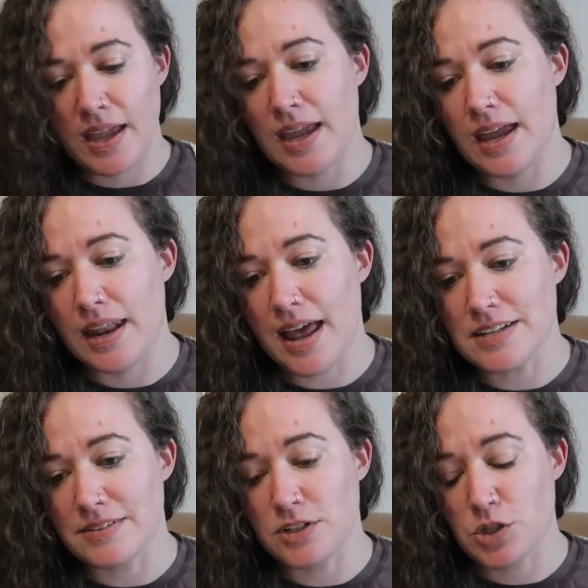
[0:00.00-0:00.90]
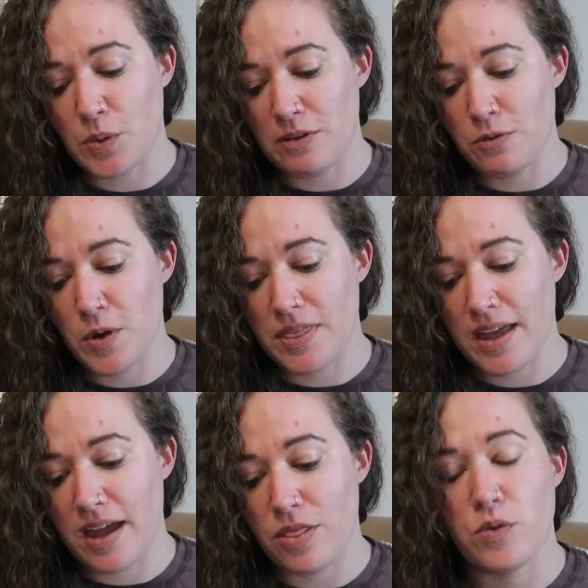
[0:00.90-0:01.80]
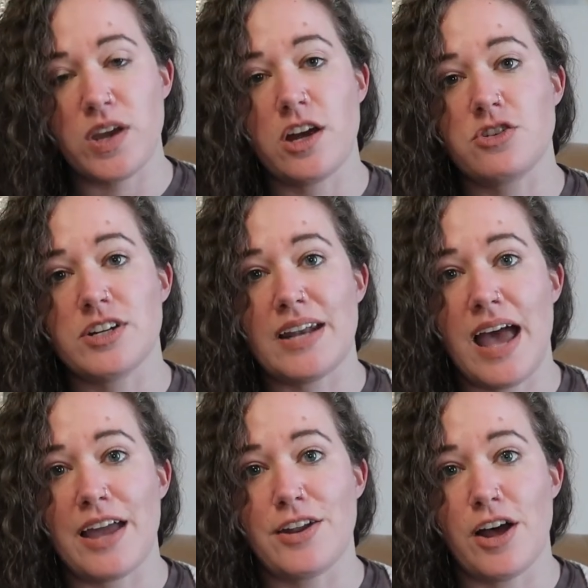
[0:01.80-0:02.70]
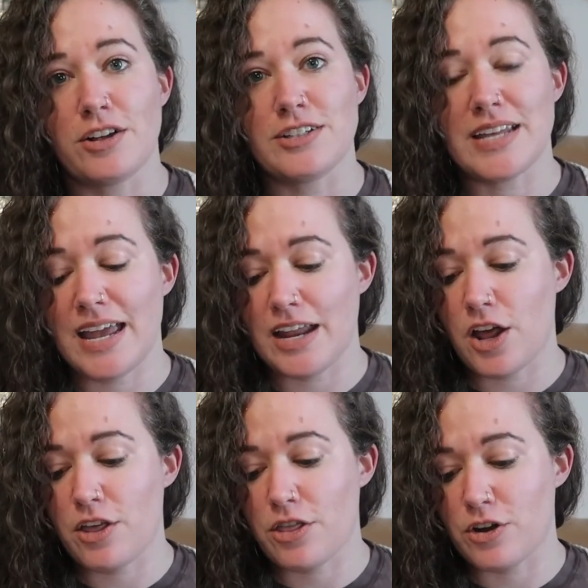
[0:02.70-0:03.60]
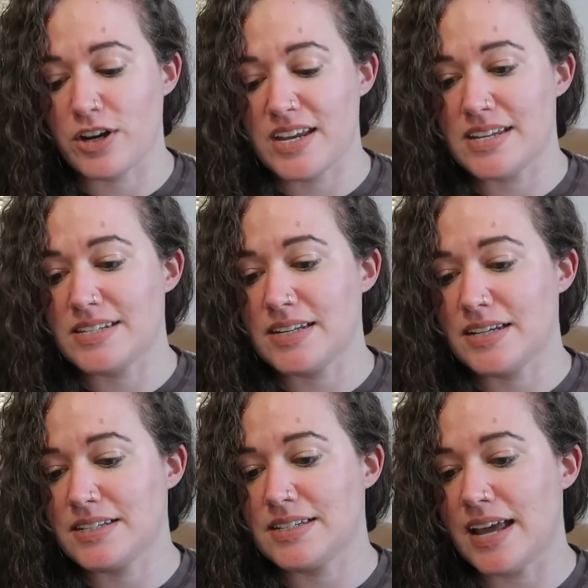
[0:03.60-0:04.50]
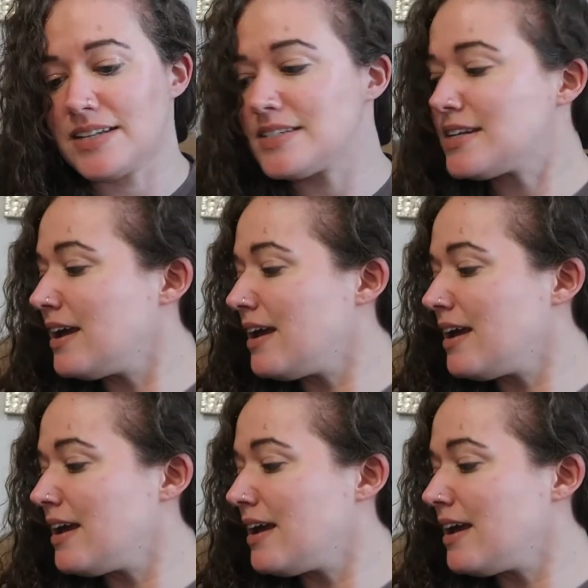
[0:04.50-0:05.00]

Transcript: and as of the 24th, I had $309.36.